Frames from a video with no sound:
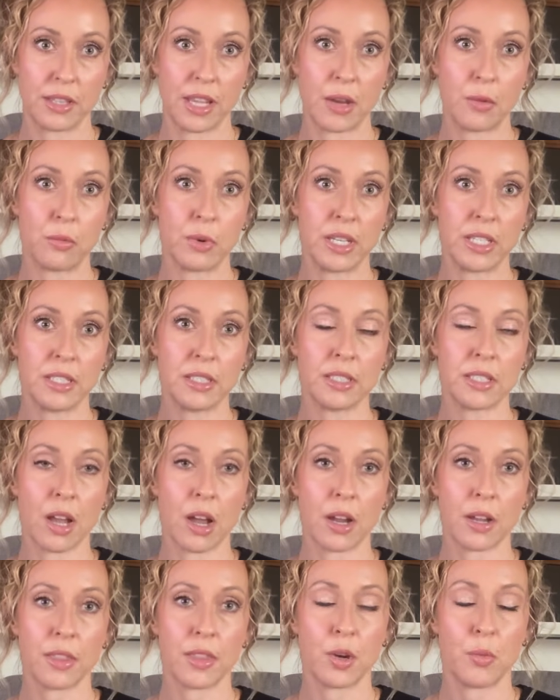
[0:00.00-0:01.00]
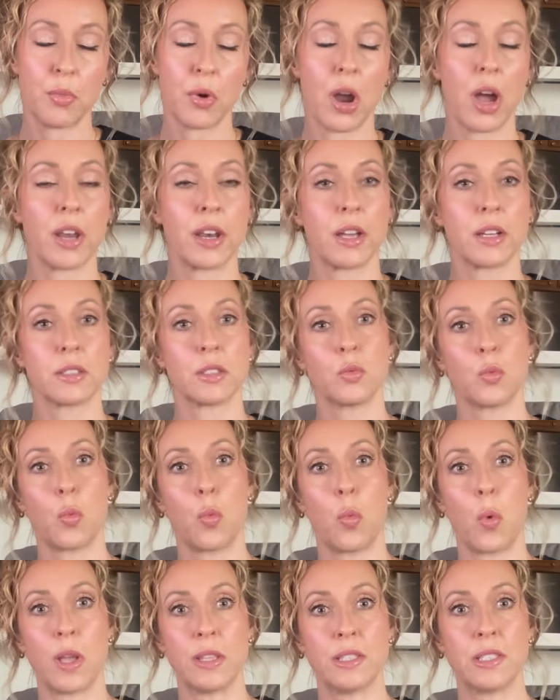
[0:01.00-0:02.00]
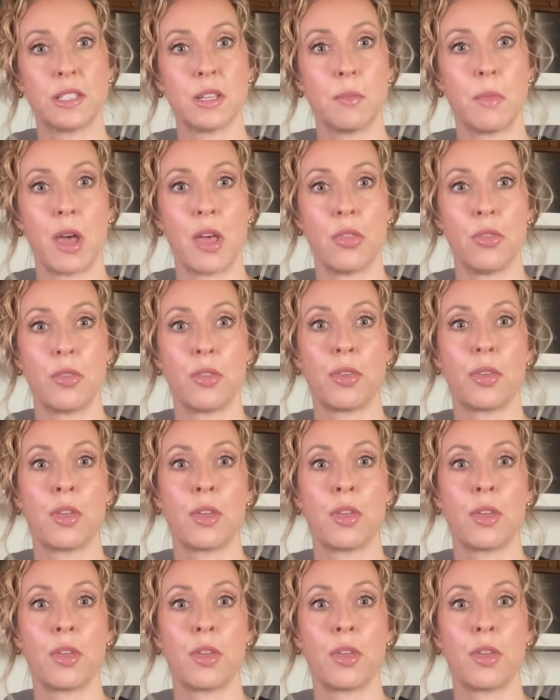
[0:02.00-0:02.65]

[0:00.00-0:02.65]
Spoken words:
They restock their products once a month